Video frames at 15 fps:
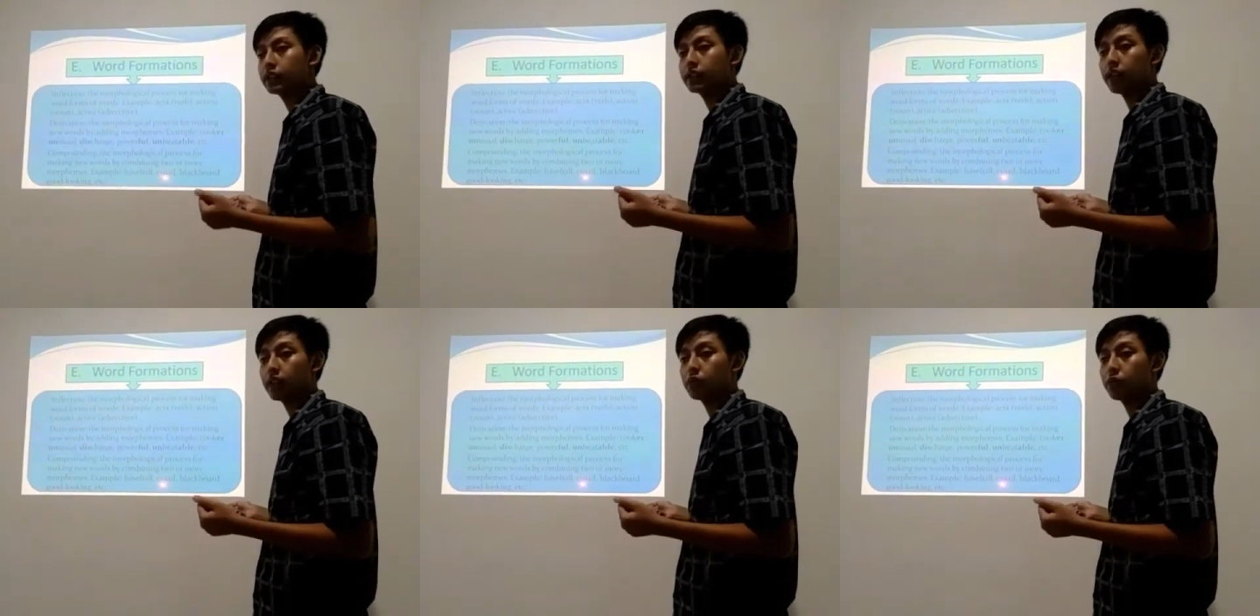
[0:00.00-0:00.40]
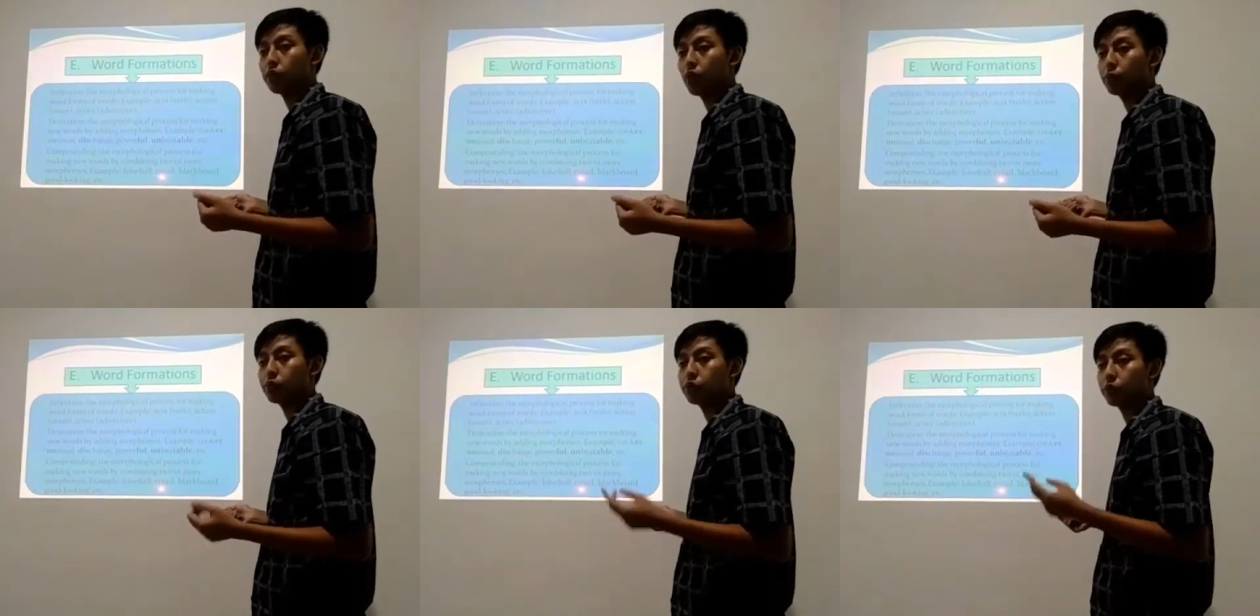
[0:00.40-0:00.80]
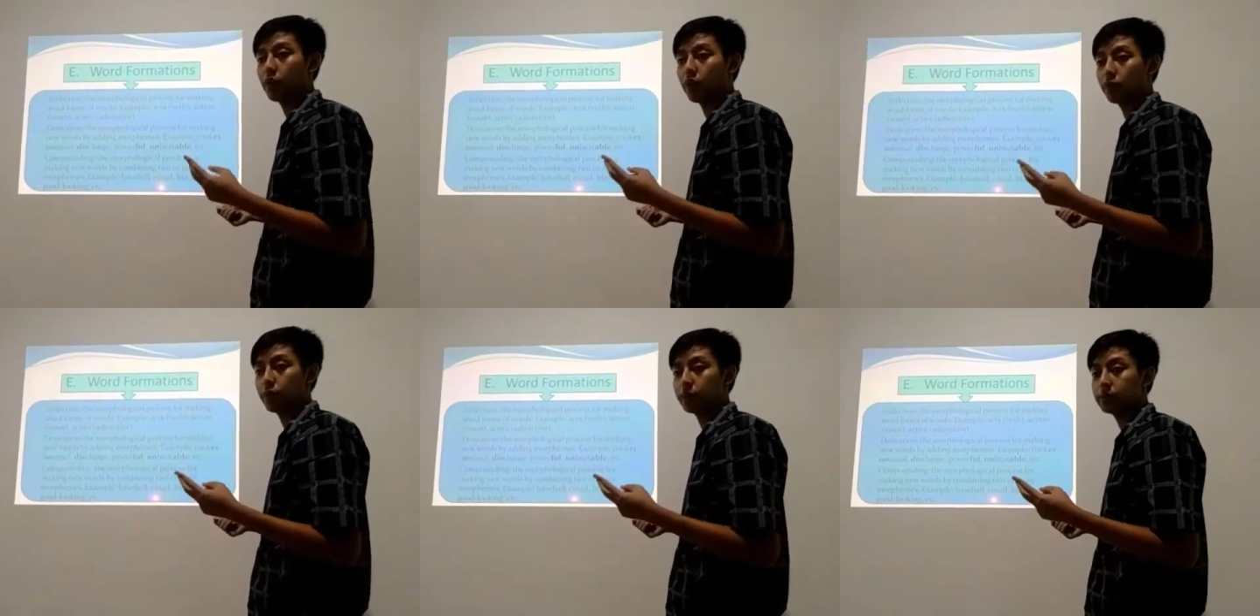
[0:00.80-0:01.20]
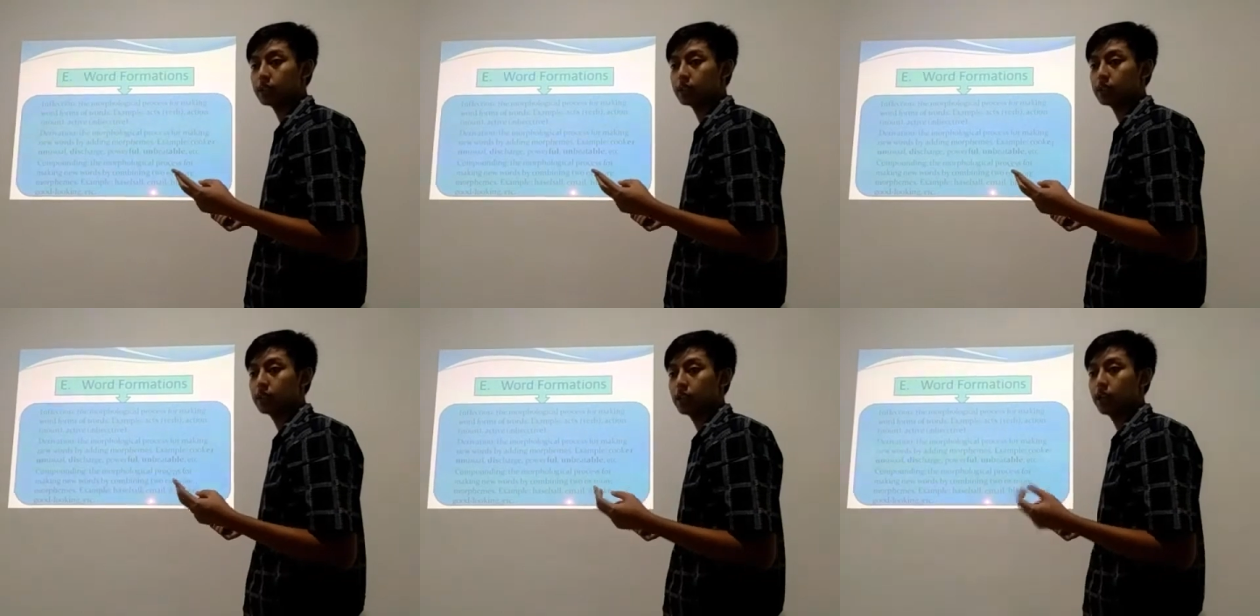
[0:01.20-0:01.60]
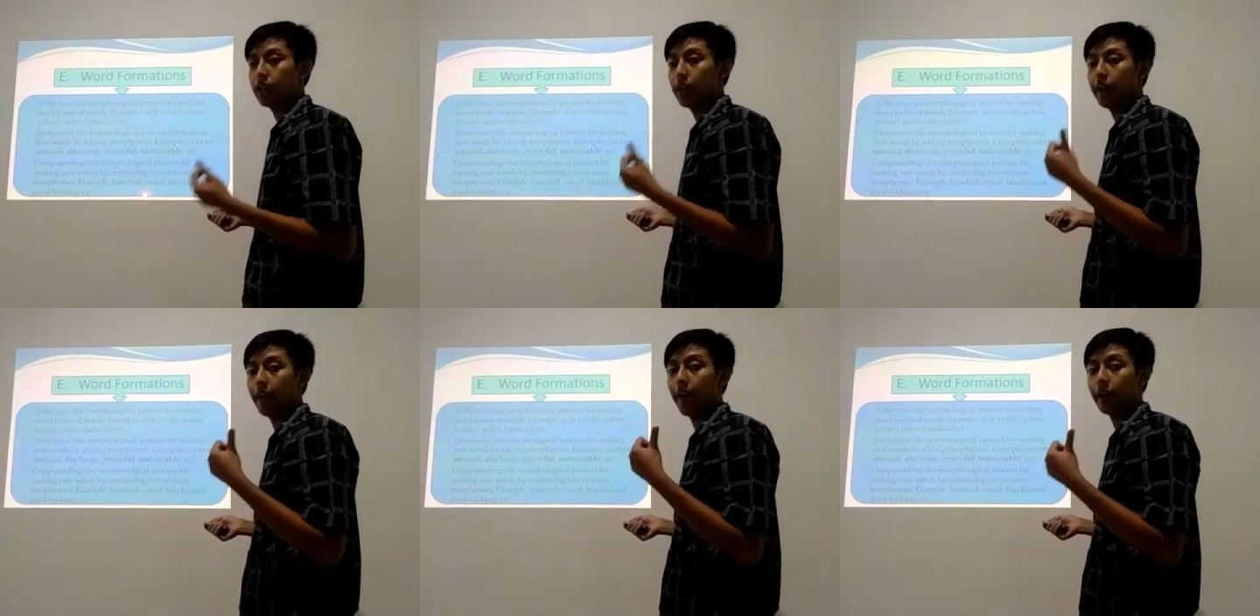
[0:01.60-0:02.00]
is taken from two morphemes,
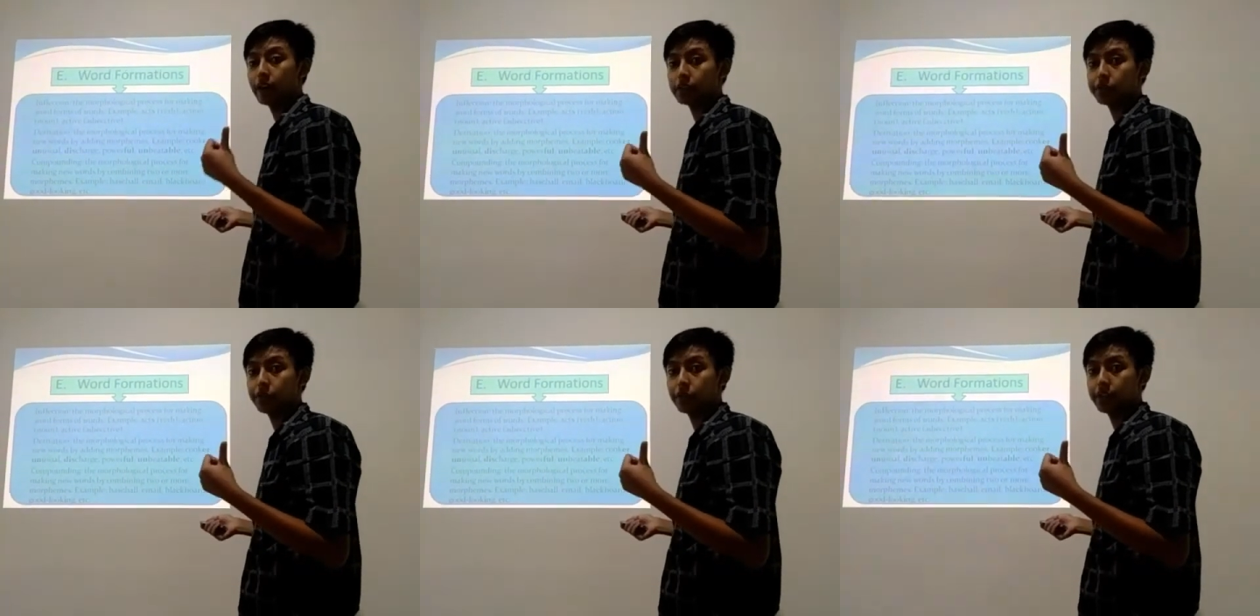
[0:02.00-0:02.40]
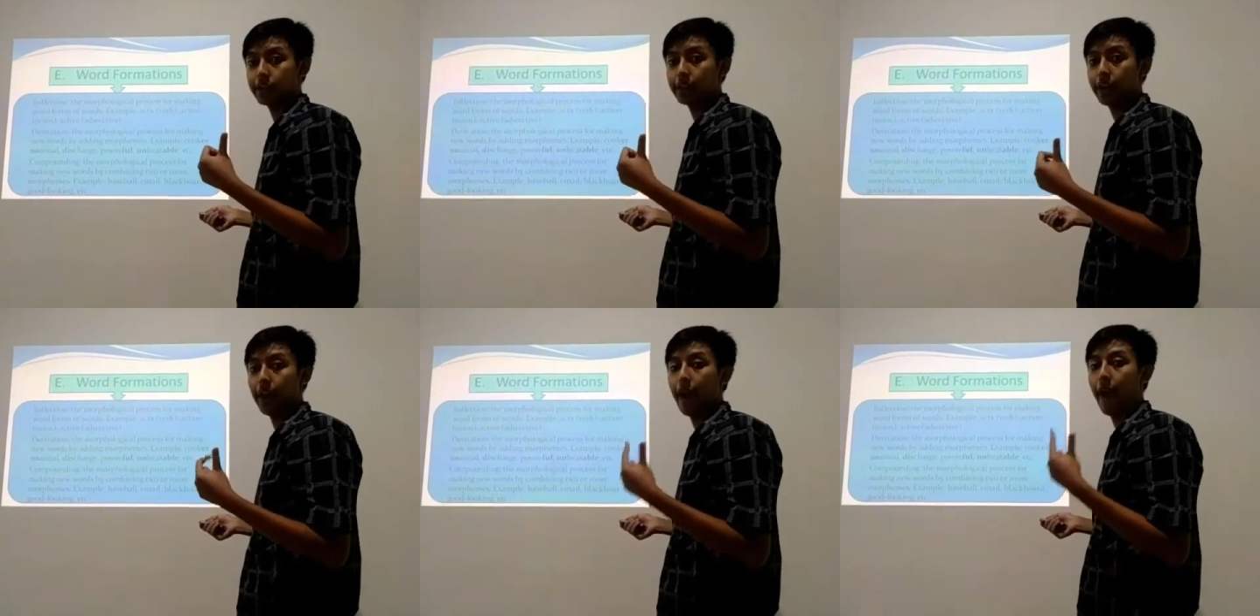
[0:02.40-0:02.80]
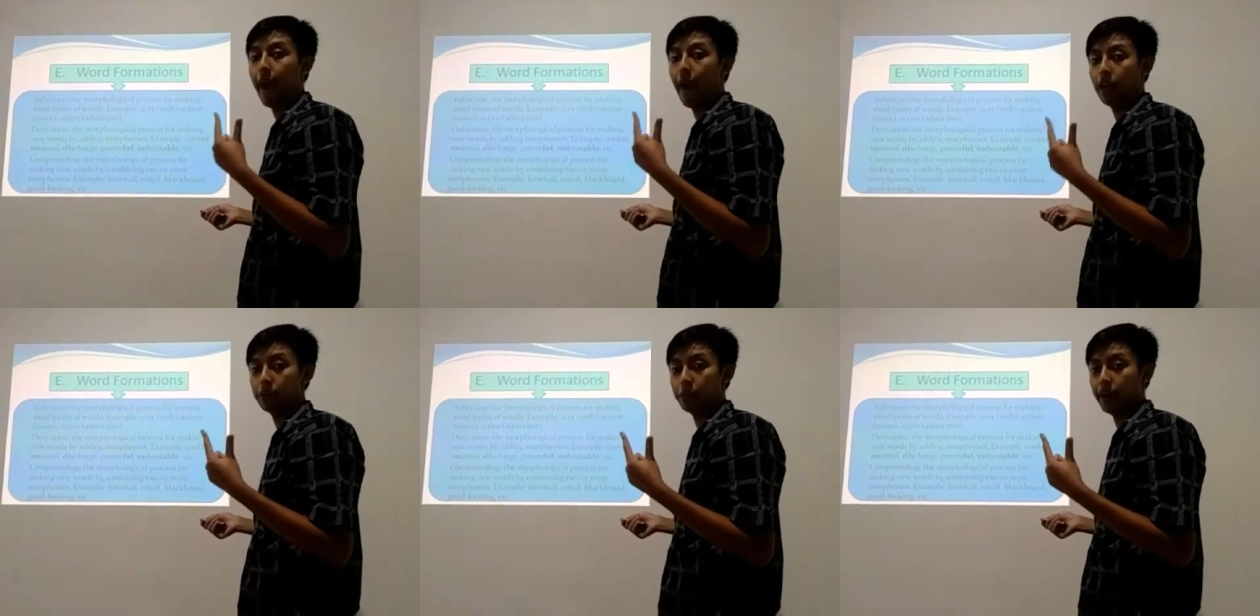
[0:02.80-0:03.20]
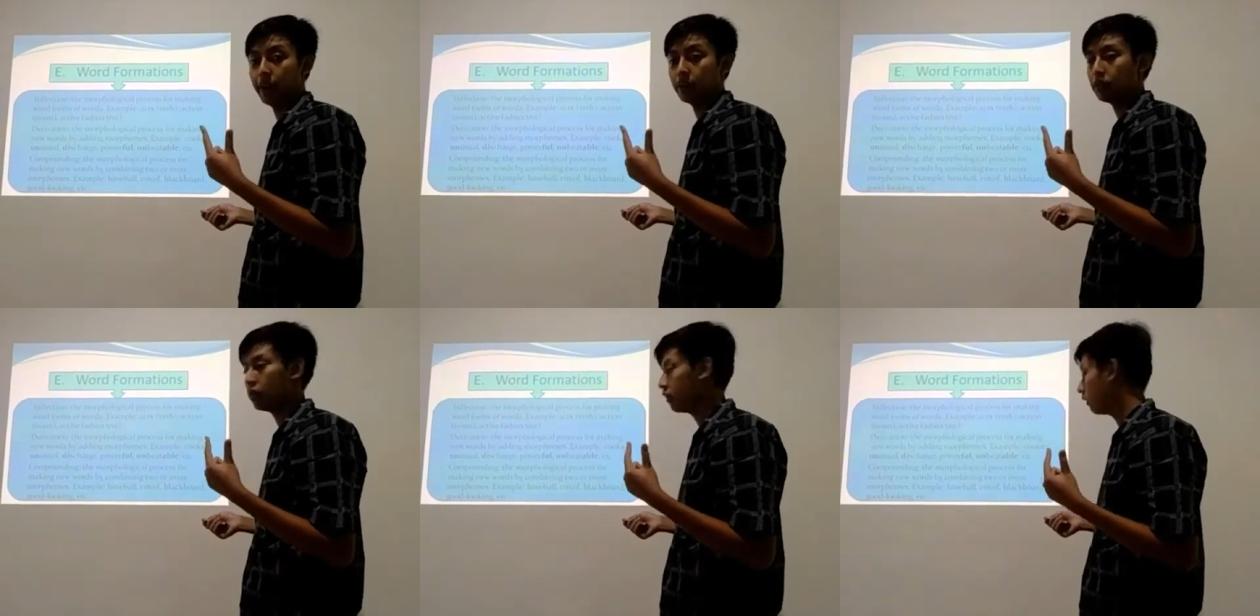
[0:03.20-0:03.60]
electronic and mail.